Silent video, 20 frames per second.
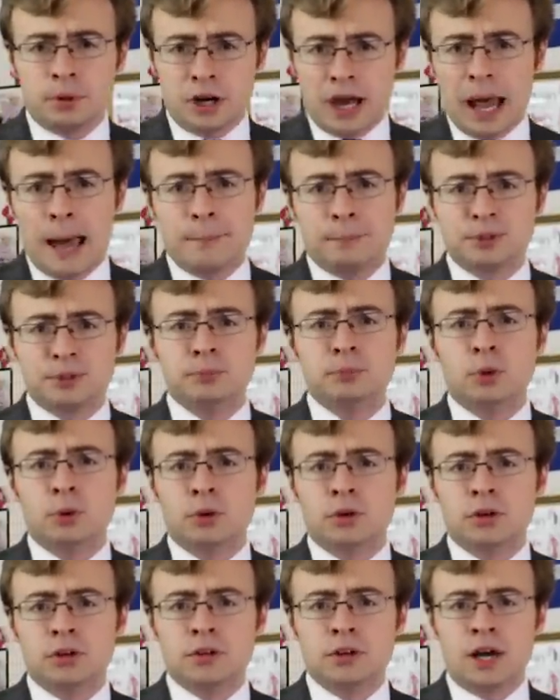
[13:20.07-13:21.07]
perhaps
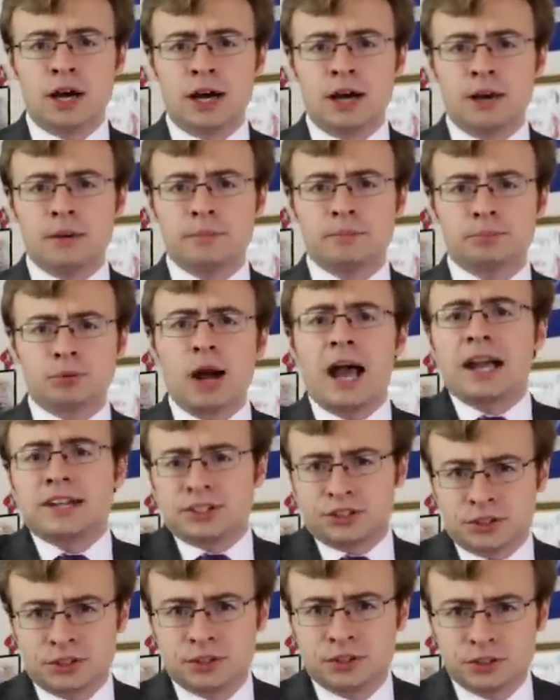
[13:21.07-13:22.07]
more
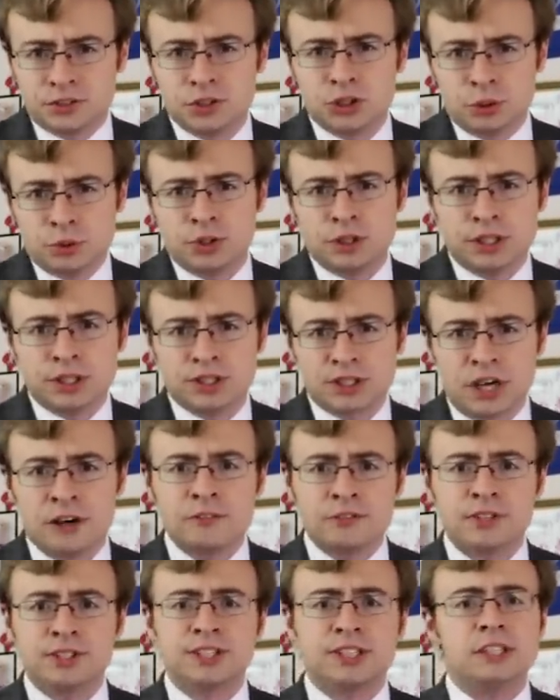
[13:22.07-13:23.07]
practical duties
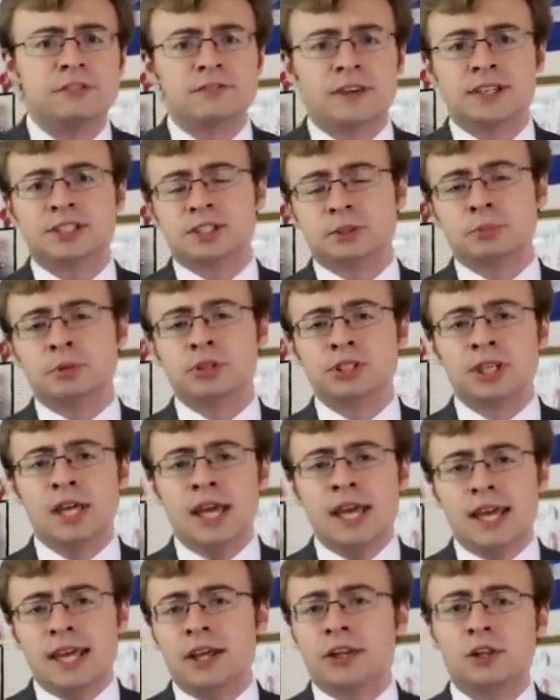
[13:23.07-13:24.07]
of the Sea Fencibles
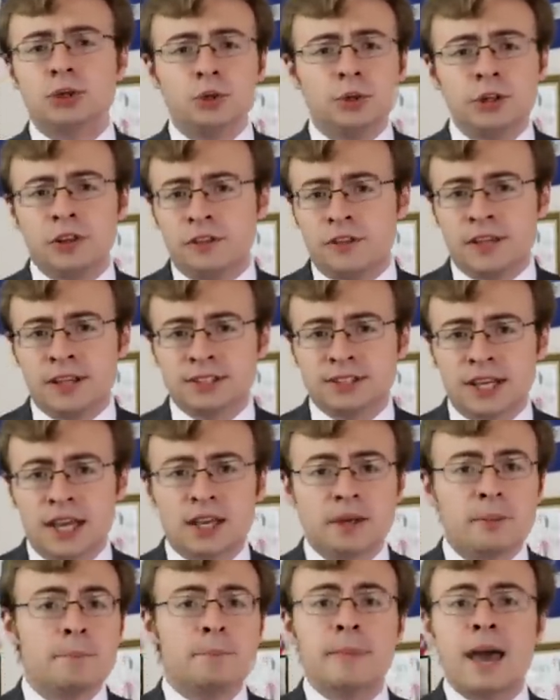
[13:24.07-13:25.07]
included things
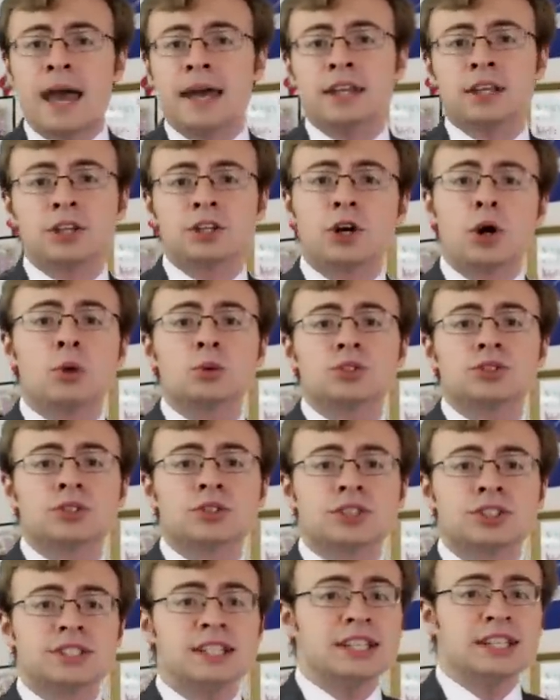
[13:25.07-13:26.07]
like manning
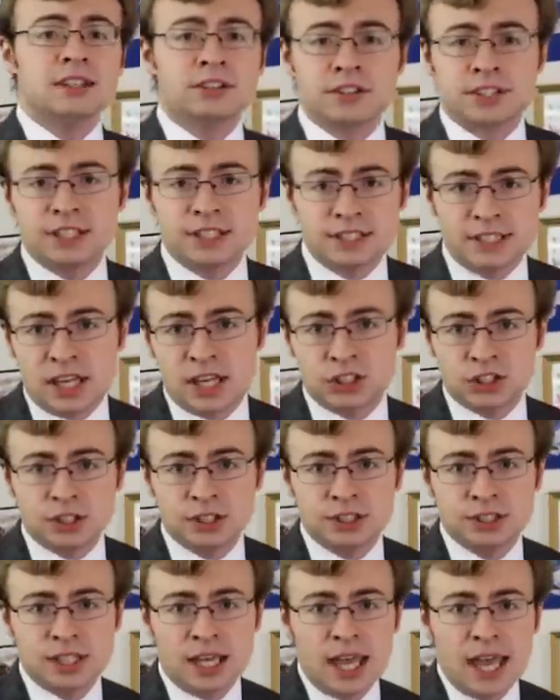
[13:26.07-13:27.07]
coastal signaling
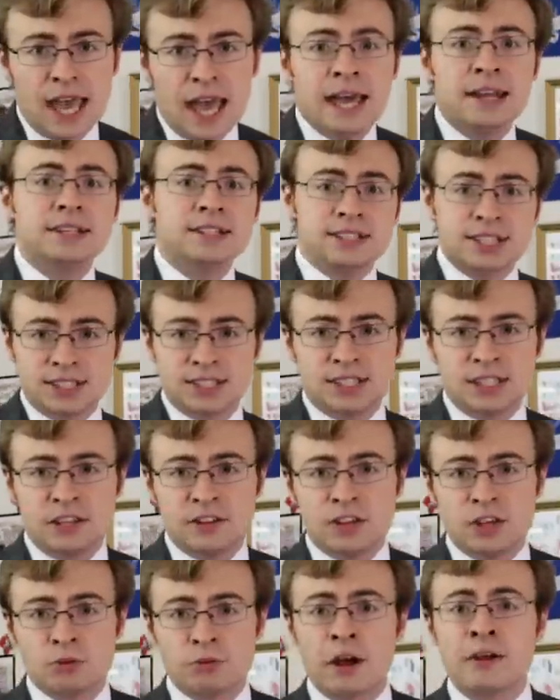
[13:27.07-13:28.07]
stations and assisting
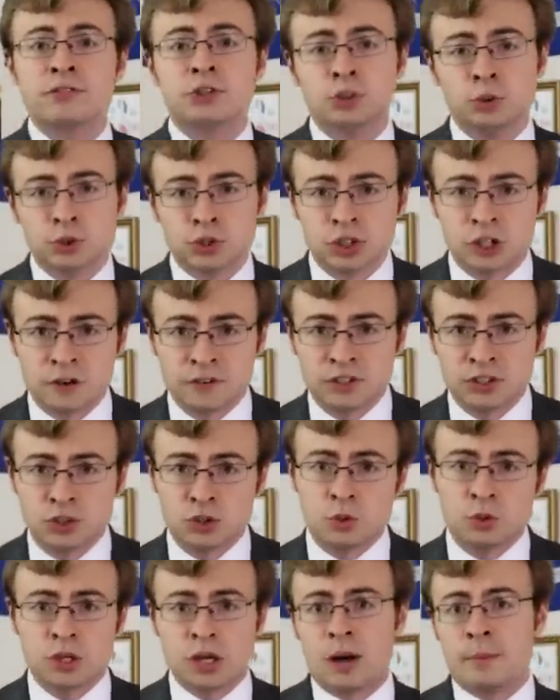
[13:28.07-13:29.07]
the Revenue Service
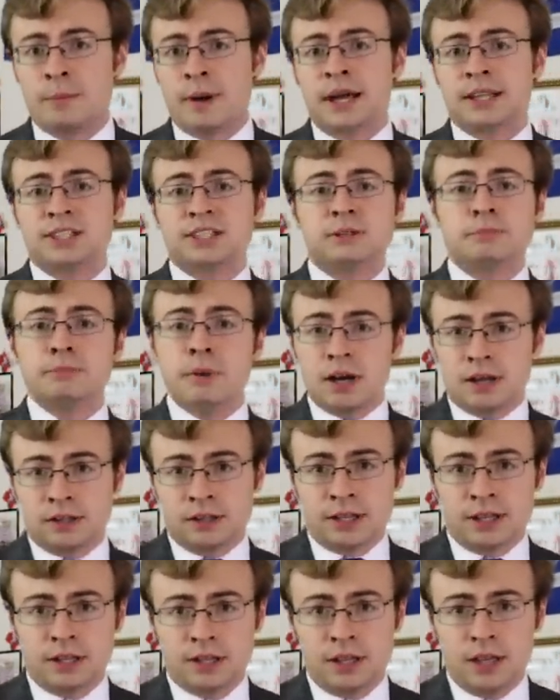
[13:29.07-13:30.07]
to combat
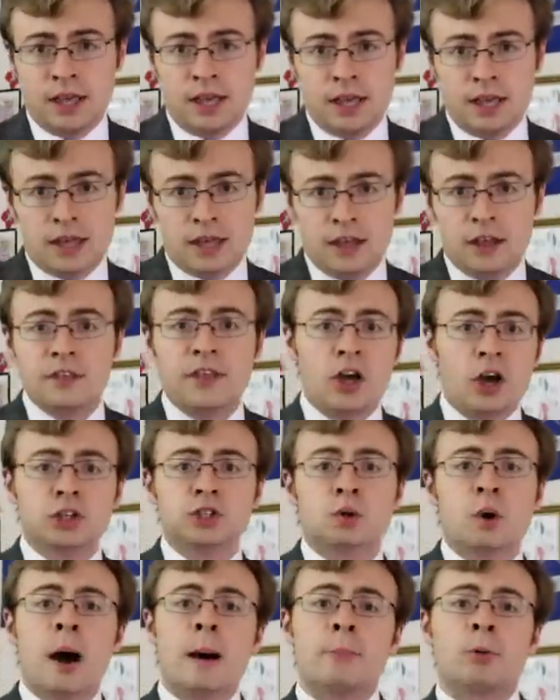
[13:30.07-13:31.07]
smuggling. They
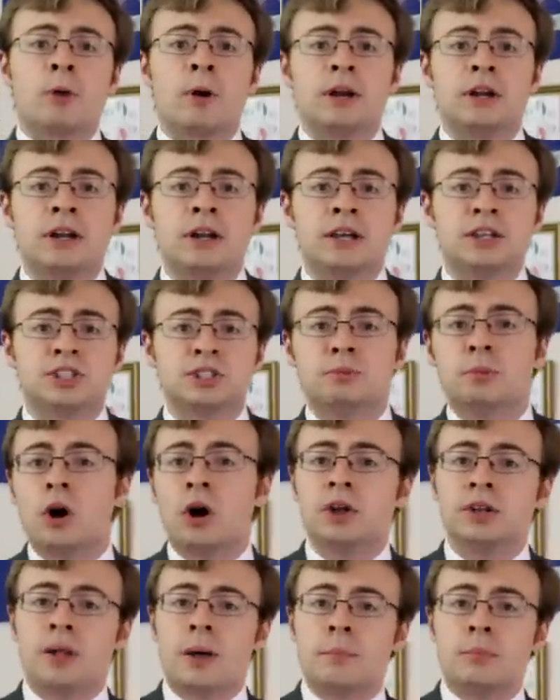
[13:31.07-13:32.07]
also operated a
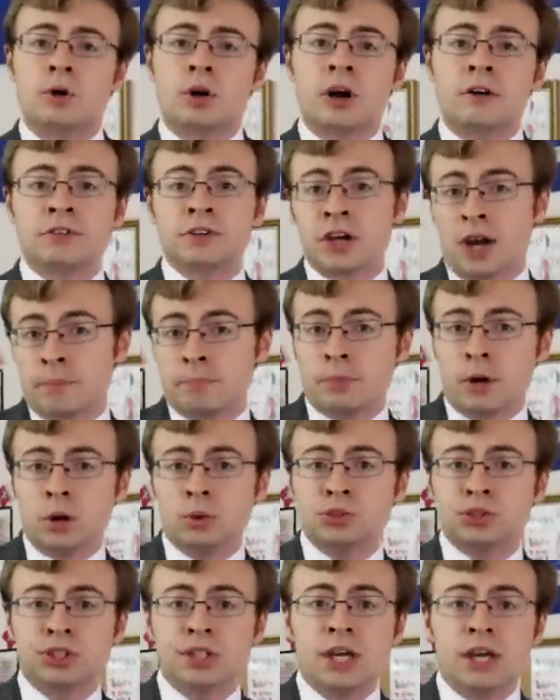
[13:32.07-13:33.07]
small number of
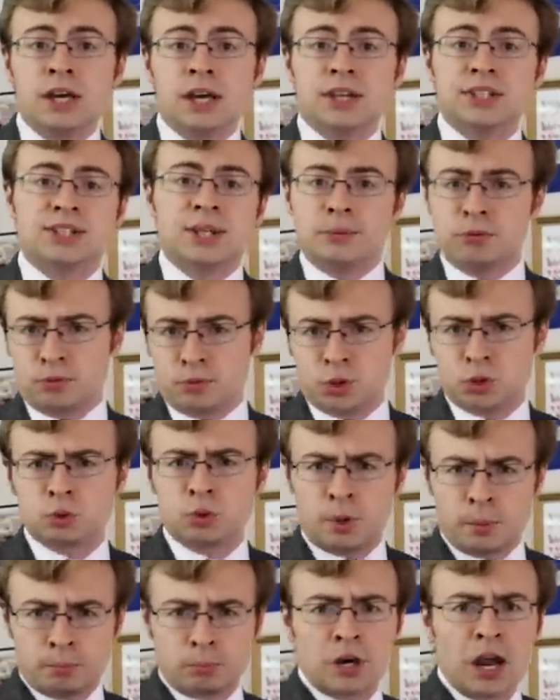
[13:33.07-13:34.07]
gunboats, some of which
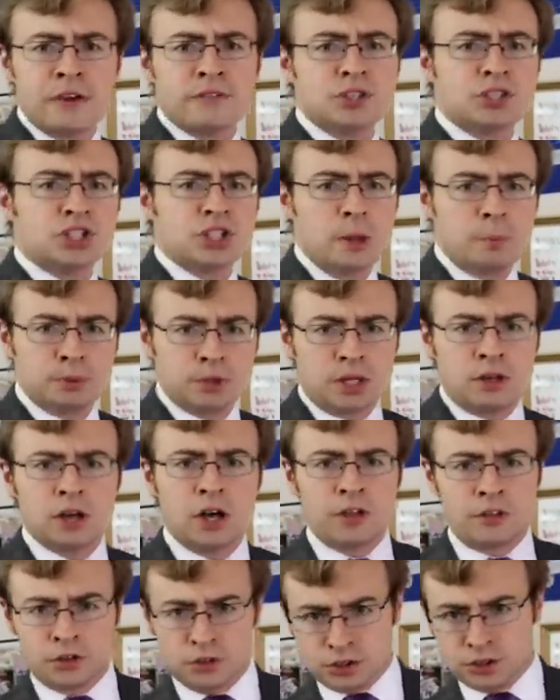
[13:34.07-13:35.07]
were private ships and
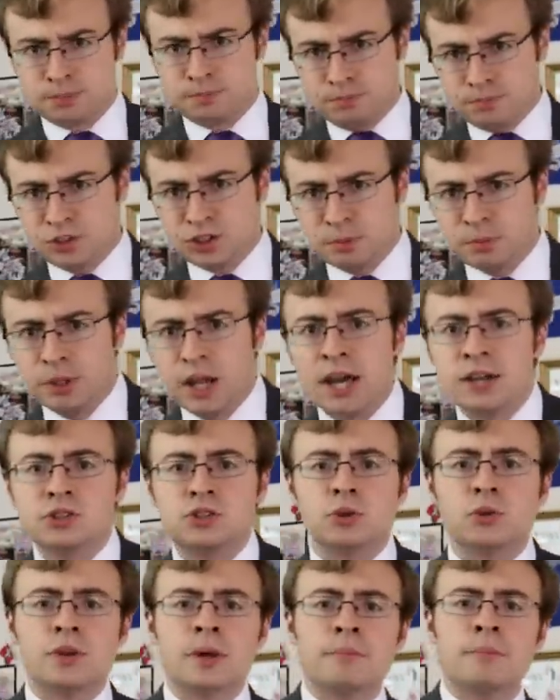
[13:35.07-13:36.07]
others supplied
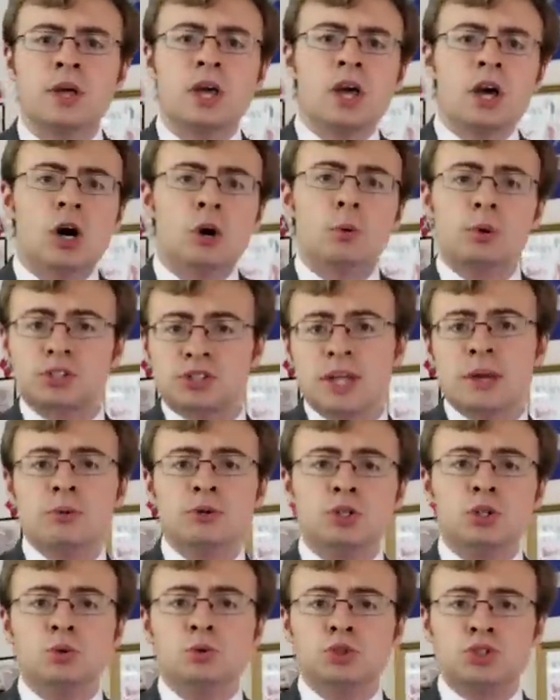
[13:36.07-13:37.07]
to them, which they
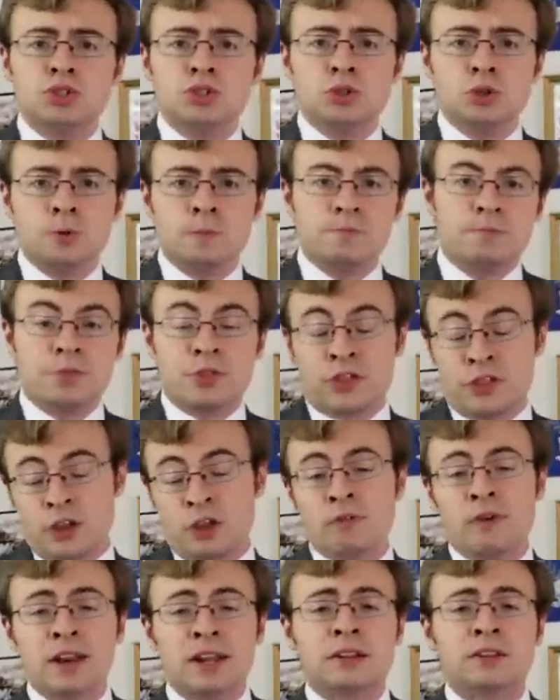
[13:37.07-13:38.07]
would use to
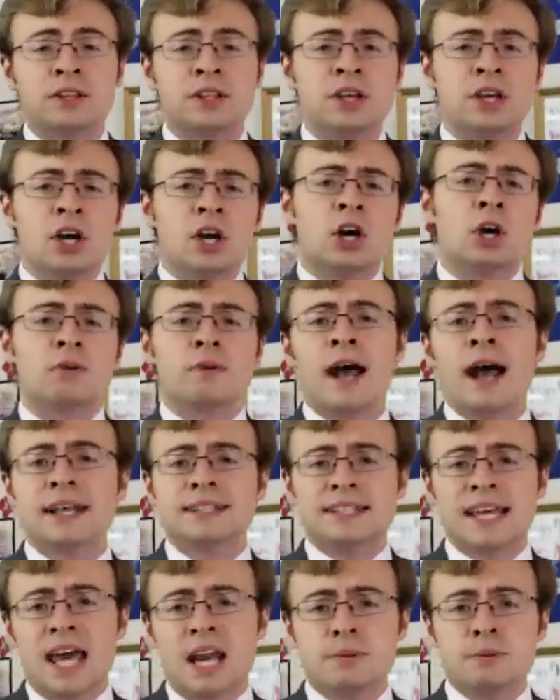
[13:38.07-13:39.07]
theoretically
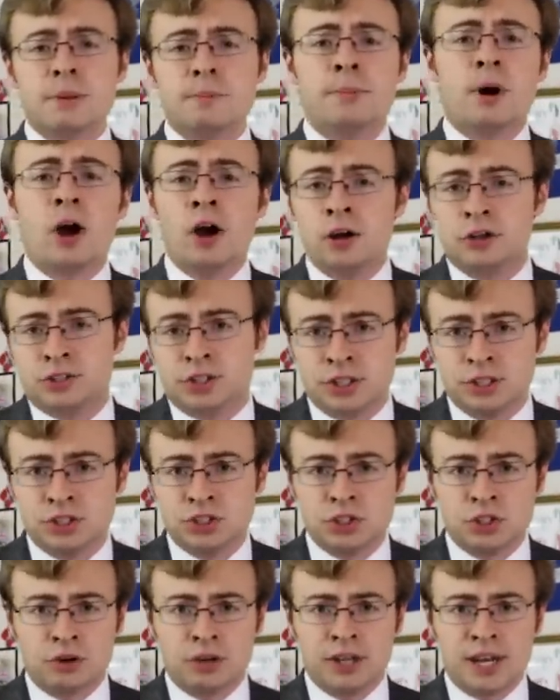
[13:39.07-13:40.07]
harass enemy barges
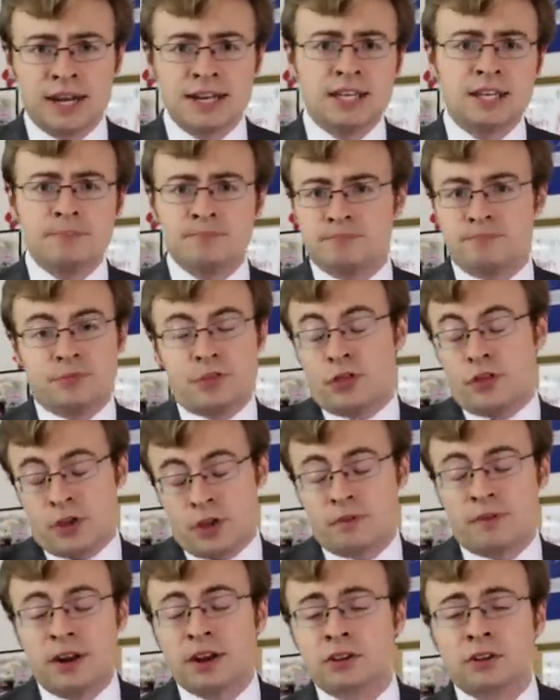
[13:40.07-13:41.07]
during any
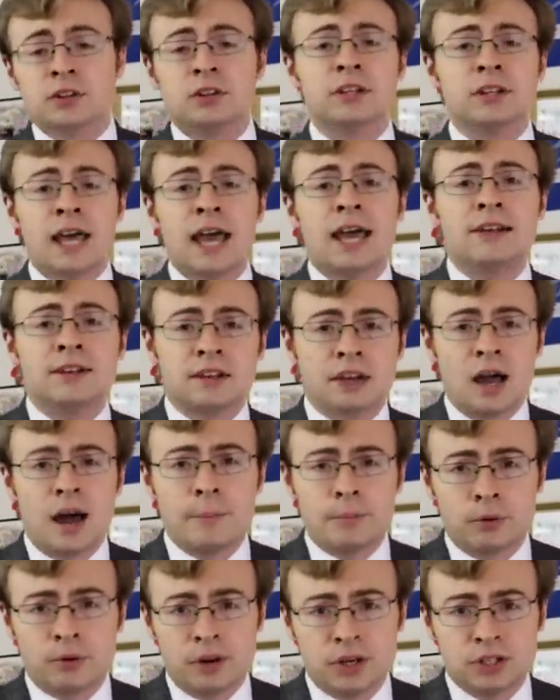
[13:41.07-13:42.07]
theoretical landing
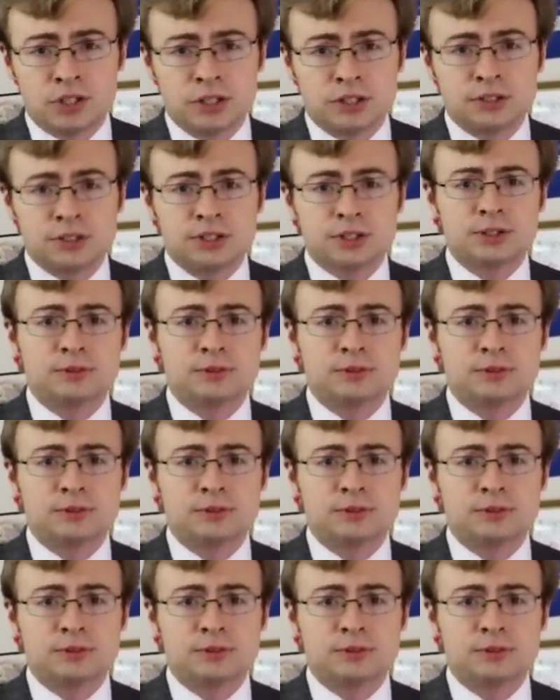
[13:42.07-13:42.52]
operations.